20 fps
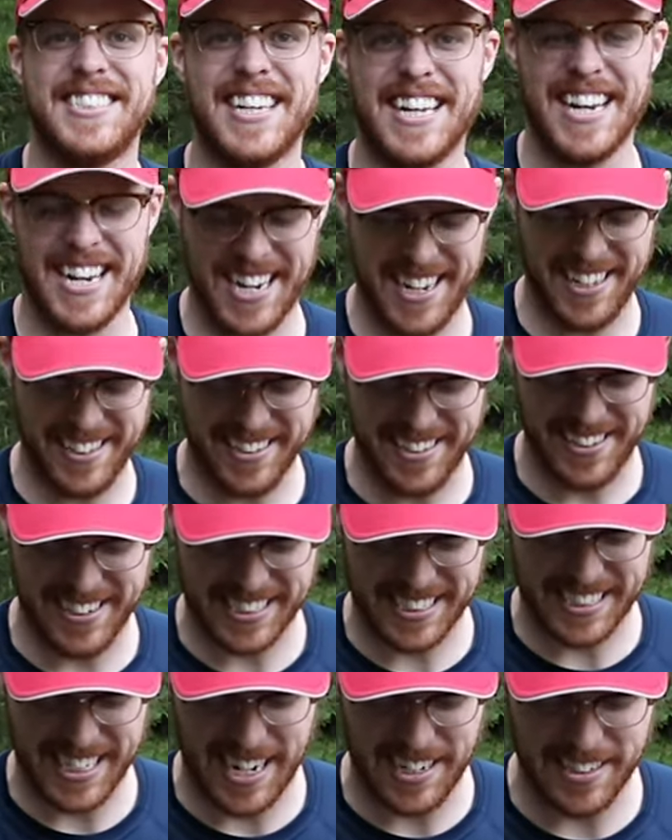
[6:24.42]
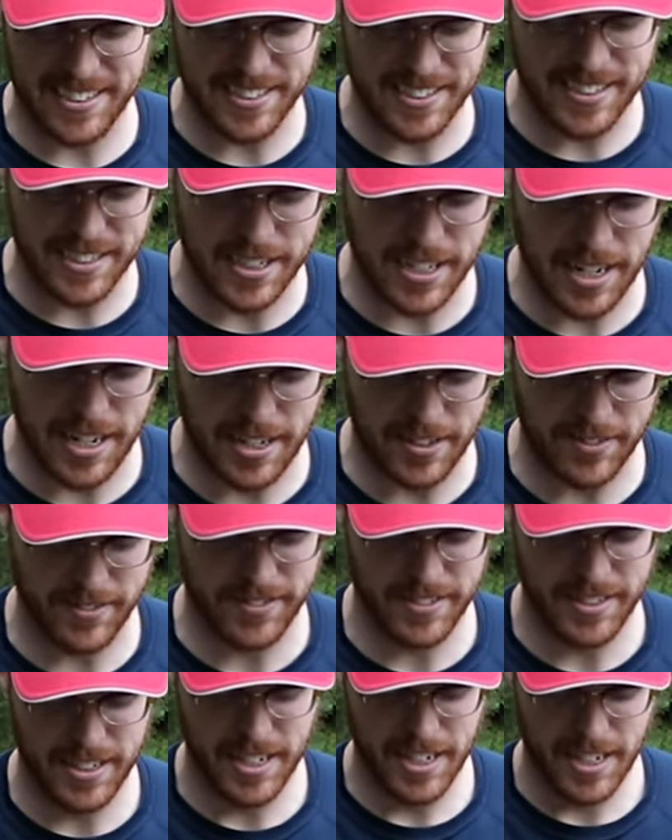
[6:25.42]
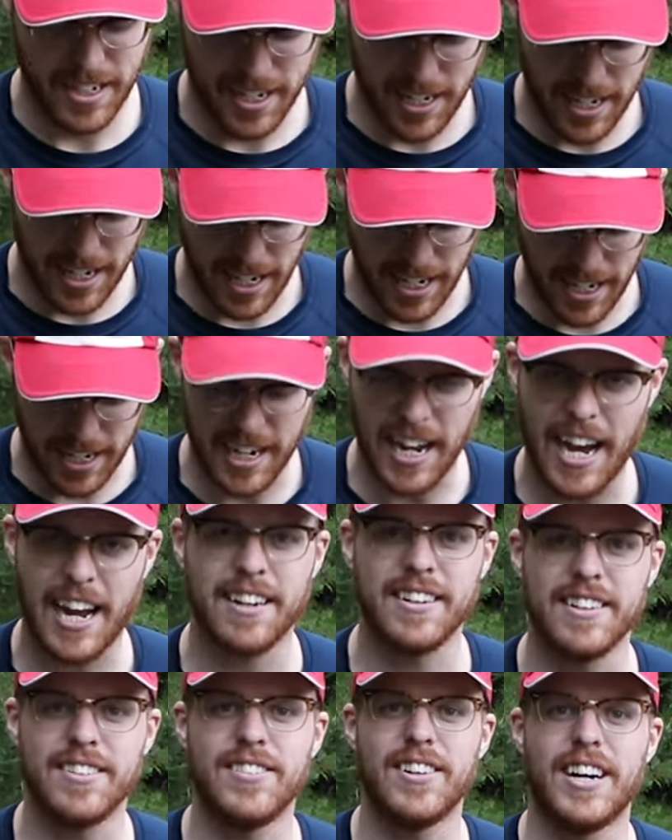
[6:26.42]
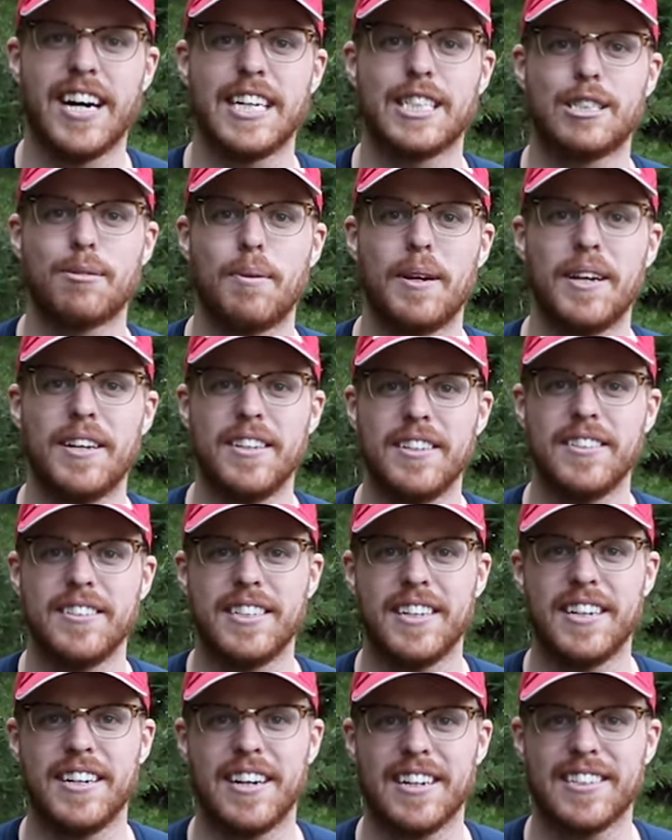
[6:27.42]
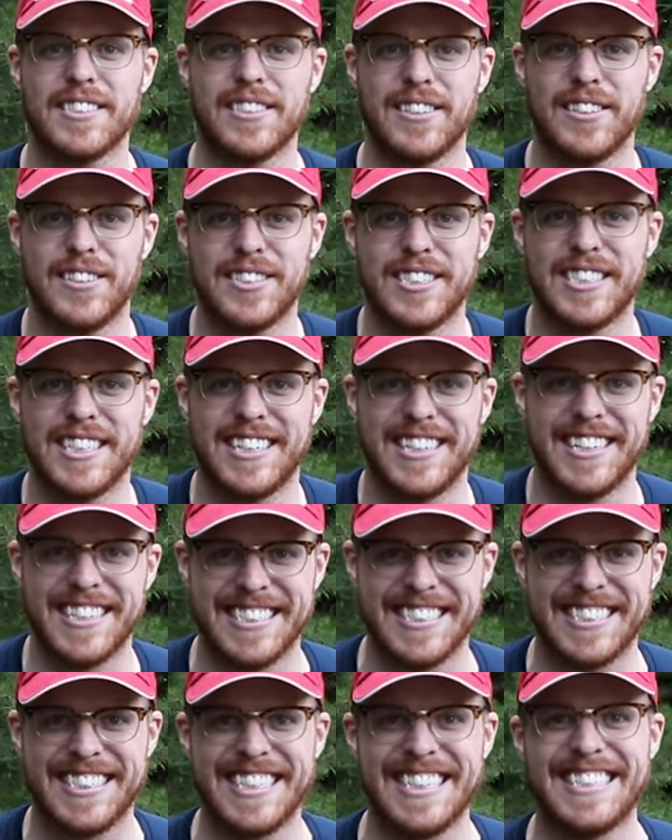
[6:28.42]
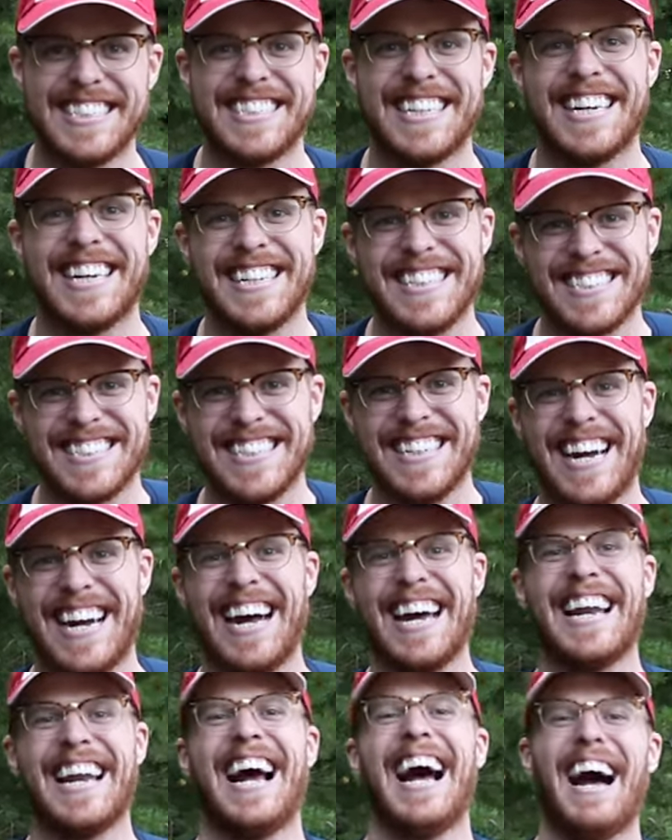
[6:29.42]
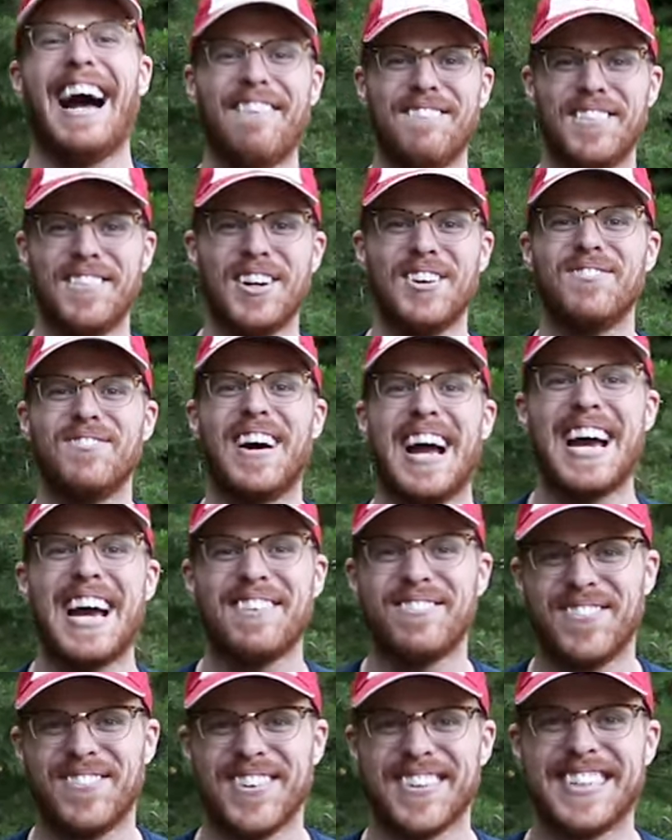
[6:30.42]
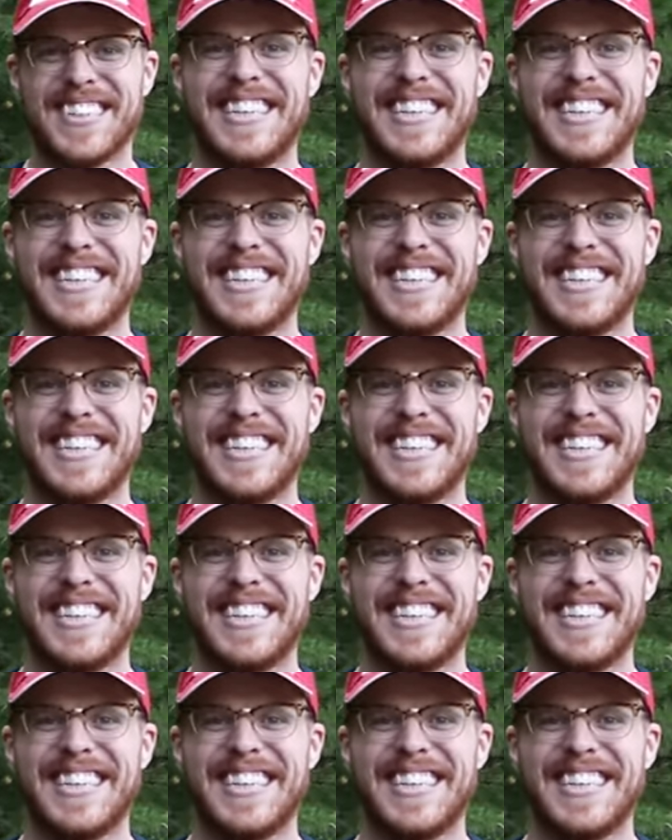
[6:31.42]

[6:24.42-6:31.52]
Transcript: got a Helinox tied to the top. And I don't even know how to spell Helinox, so you're sitting on a Z seat. I, I feel bad for